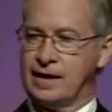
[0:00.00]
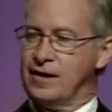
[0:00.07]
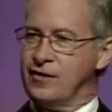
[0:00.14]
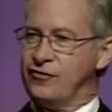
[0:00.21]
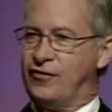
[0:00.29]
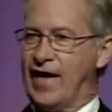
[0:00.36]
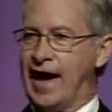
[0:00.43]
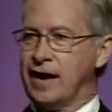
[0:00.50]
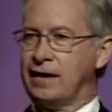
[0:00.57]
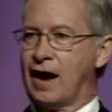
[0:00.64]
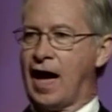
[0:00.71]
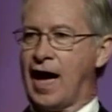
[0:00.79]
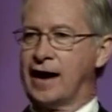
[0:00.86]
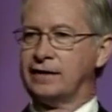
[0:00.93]
That
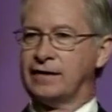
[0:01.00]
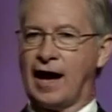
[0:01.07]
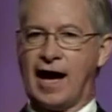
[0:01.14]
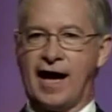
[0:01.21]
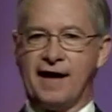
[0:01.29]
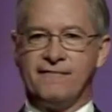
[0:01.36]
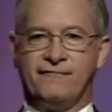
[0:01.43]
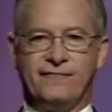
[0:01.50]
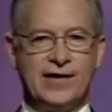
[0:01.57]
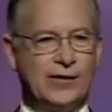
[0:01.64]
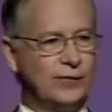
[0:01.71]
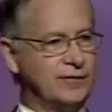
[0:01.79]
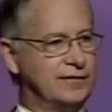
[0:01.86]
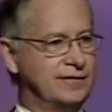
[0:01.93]
night, I
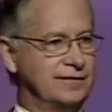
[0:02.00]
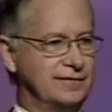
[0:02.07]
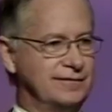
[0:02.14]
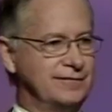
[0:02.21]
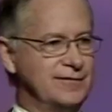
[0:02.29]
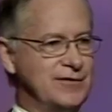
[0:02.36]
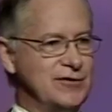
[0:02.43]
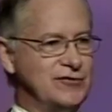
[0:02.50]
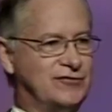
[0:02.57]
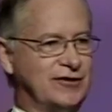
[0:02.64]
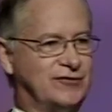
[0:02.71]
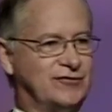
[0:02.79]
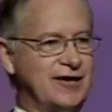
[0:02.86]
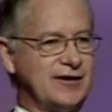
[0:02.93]
felt
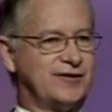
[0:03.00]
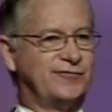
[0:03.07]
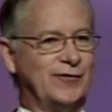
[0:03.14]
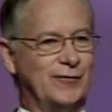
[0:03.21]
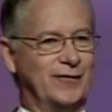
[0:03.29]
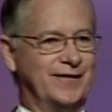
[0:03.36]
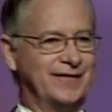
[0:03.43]
successful.